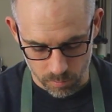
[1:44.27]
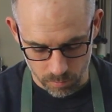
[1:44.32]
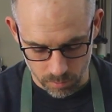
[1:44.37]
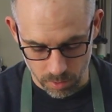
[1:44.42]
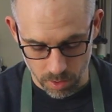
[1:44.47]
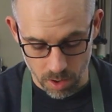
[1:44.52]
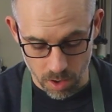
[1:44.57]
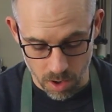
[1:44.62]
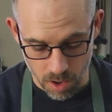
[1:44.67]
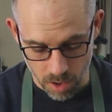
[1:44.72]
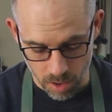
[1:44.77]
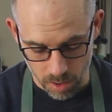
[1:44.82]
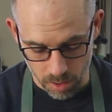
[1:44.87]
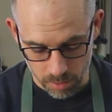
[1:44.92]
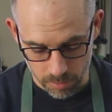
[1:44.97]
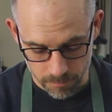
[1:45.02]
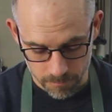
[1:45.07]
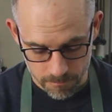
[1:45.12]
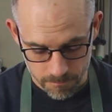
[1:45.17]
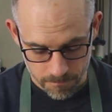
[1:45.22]

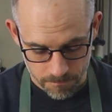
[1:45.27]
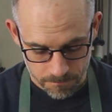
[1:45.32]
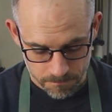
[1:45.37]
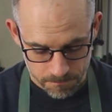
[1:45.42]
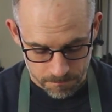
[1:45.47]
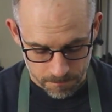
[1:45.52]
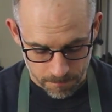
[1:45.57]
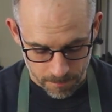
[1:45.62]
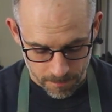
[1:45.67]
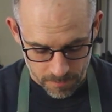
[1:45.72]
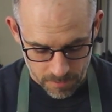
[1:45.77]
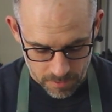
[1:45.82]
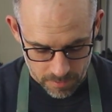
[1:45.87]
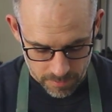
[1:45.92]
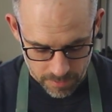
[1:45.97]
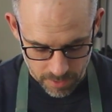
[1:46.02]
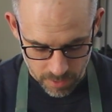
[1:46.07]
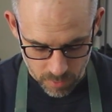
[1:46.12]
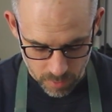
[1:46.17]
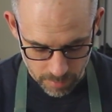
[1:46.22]
long.
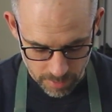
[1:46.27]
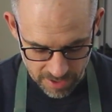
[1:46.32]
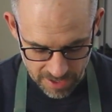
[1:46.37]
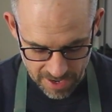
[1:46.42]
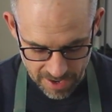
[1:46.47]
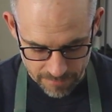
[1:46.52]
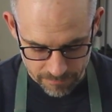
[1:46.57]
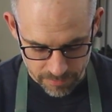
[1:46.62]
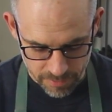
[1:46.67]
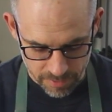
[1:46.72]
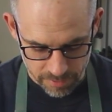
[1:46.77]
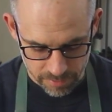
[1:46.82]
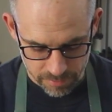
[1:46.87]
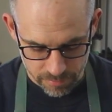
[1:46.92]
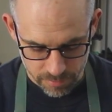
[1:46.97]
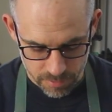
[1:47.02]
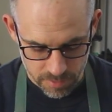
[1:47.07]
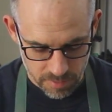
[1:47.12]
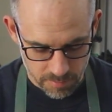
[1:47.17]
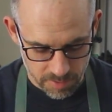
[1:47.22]
They go about halfway
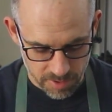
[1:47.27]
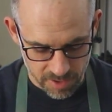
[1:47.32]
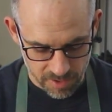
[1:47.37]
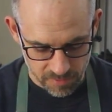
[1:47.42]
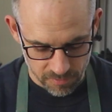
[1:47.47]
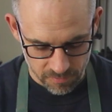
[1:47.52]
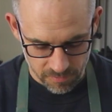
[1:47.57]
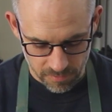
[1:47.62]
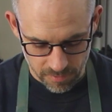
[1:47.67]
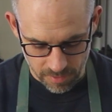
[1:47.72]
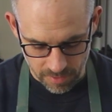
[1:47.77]
through the piece,